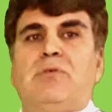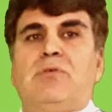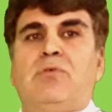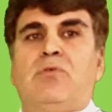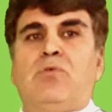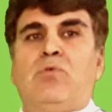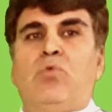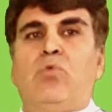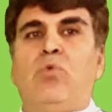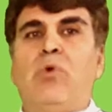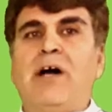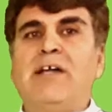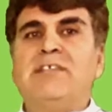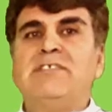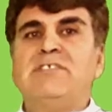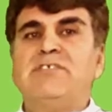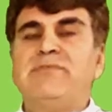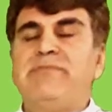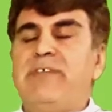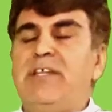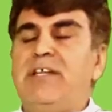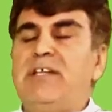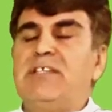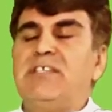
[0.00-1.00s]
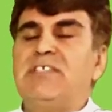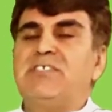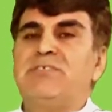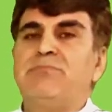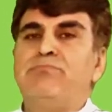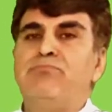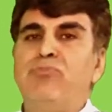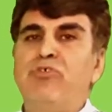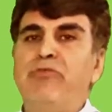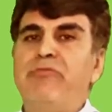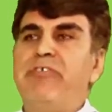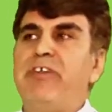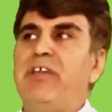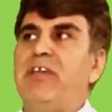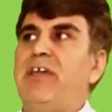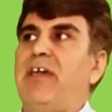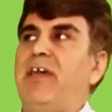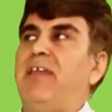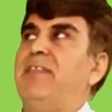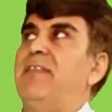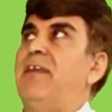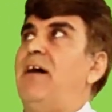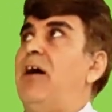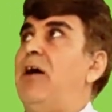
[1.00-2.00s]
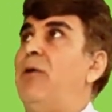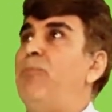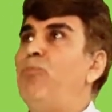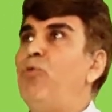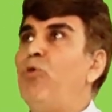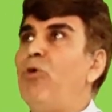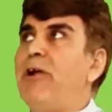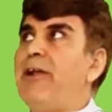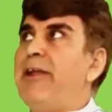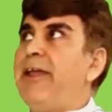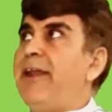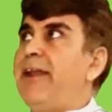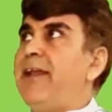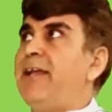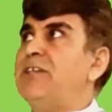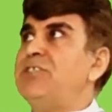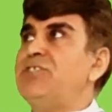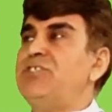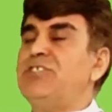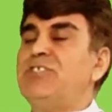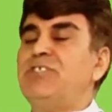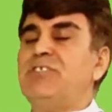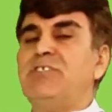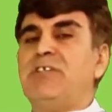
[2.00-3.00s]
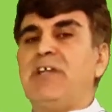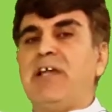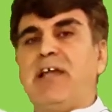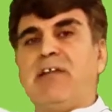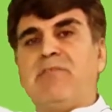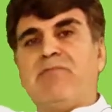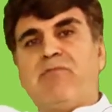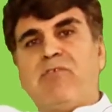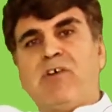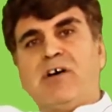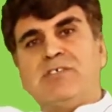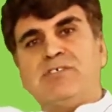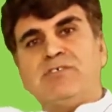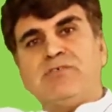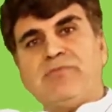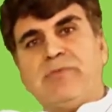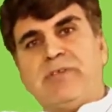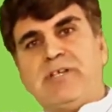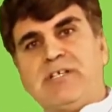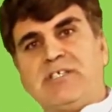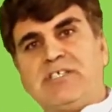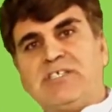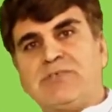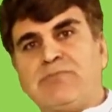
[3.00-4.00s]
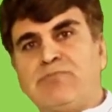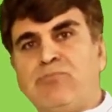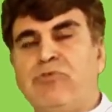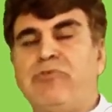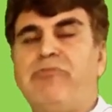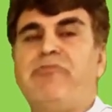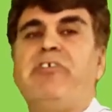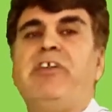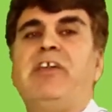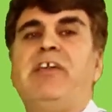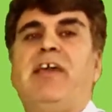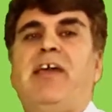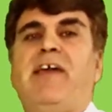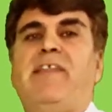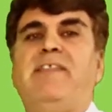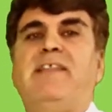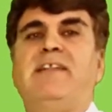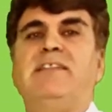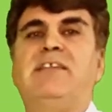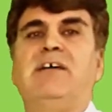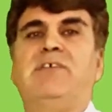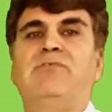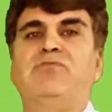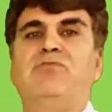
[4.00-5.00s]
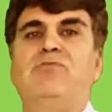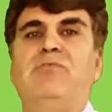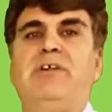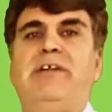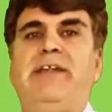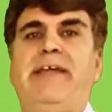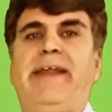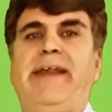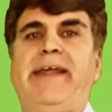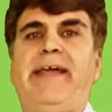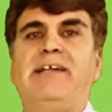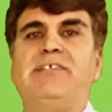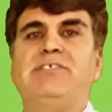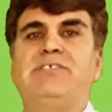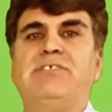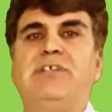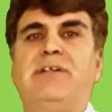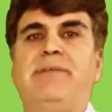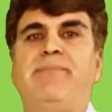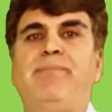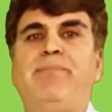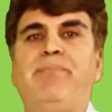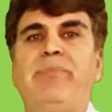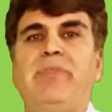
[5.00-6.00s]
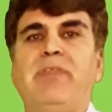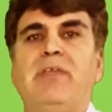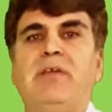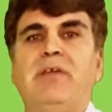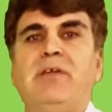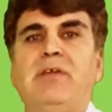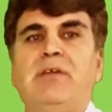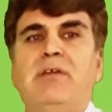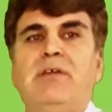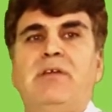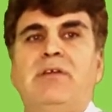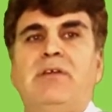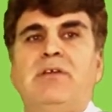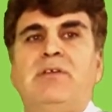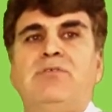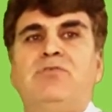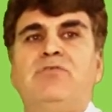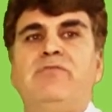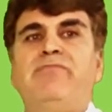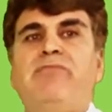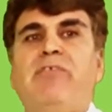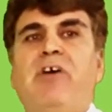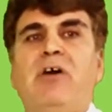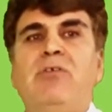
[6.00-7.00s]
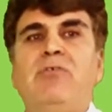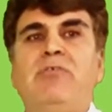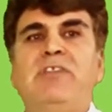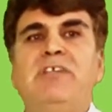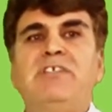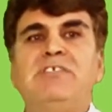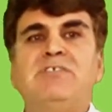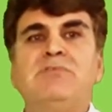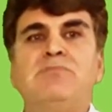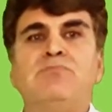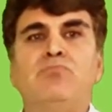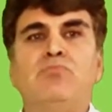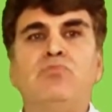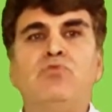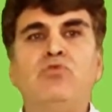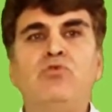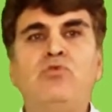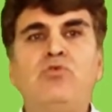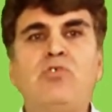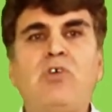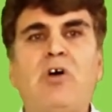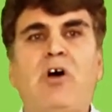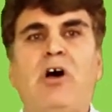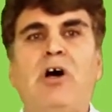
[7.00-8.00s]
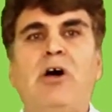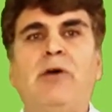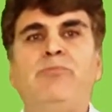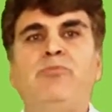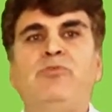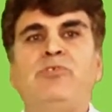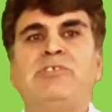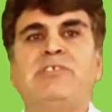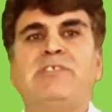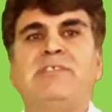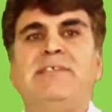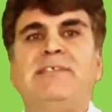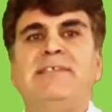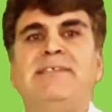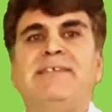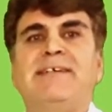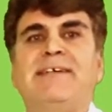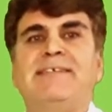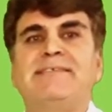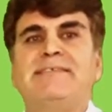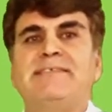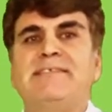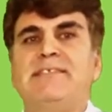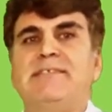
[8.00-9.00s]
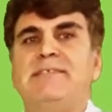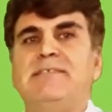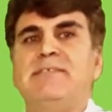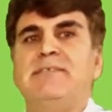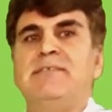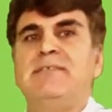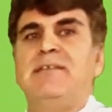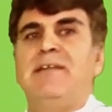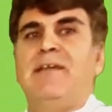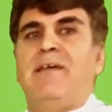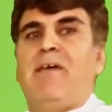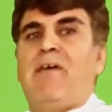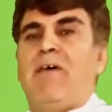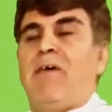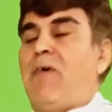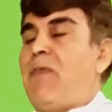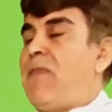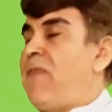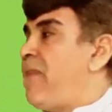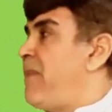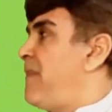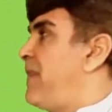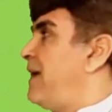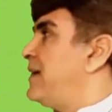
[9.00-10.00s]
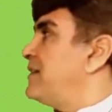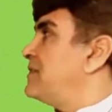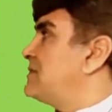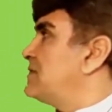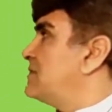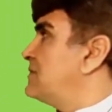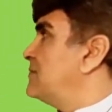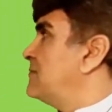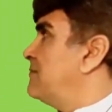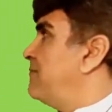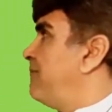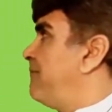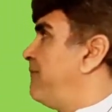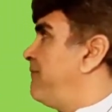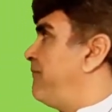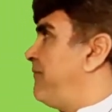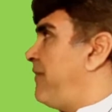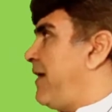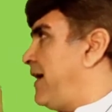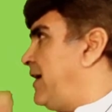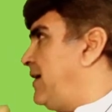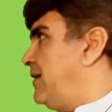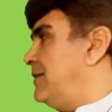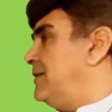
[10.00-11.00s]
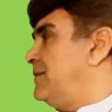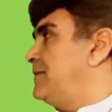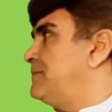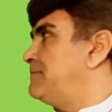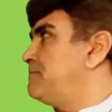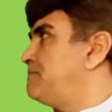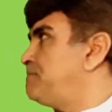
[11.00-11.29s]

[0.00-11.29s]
Once when it is moving in the upward direction and once when it is moving in the downward direction. To follow this more obviously, consider this figure.